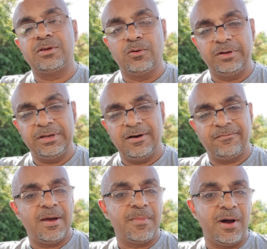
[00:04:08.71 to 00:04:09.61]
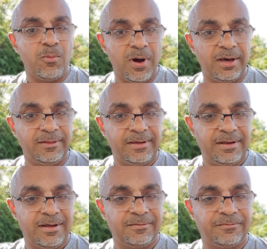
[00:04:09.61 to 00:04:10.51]
good enough? Am I worthy
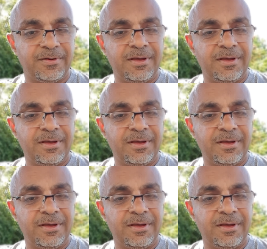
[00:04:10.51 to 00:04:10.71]
enough?